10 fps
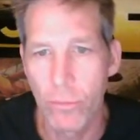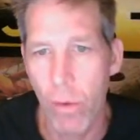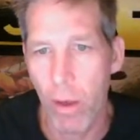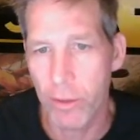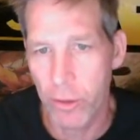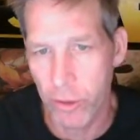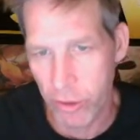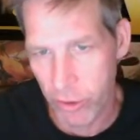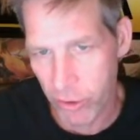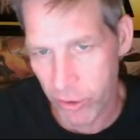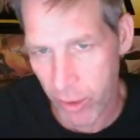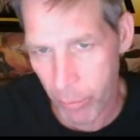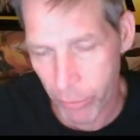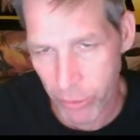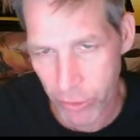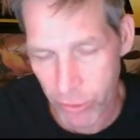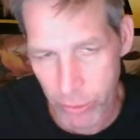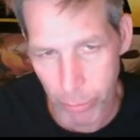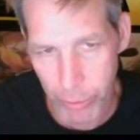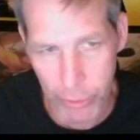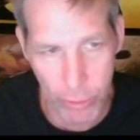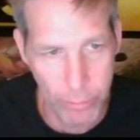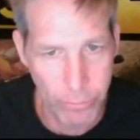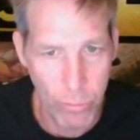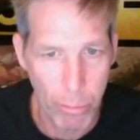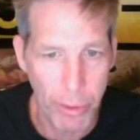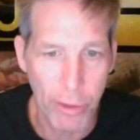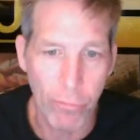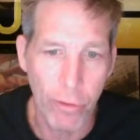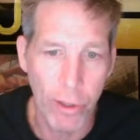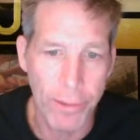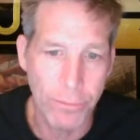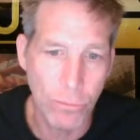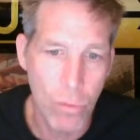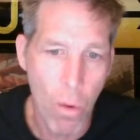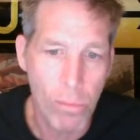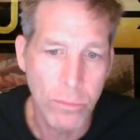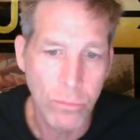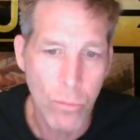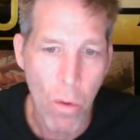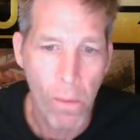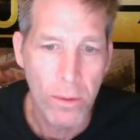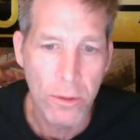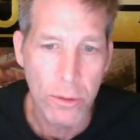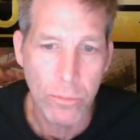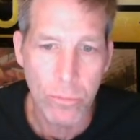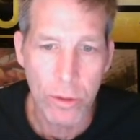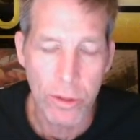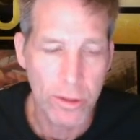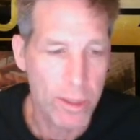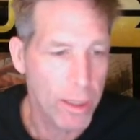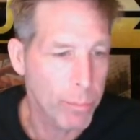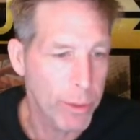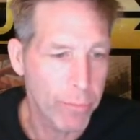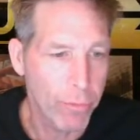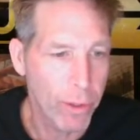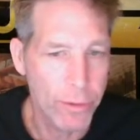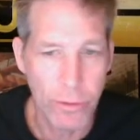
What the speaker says: Like this is an example. This is a bigger font. This is not a big font.